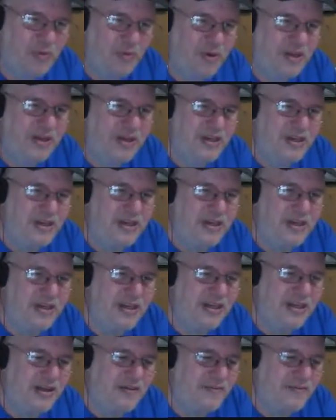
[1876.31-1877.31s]
want
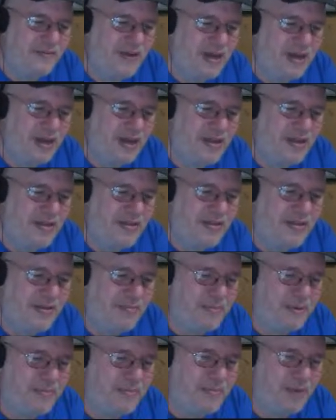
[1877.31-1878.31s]
any of
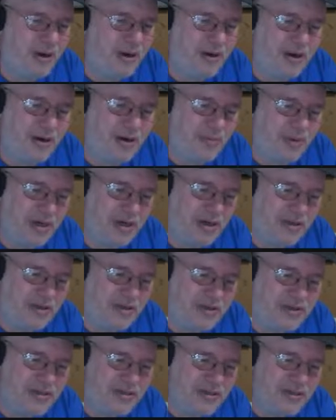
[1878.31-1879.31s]
the people, our
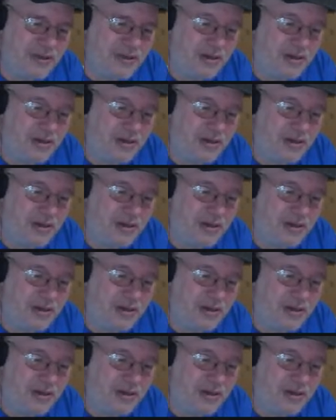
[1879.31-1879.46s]
regulars,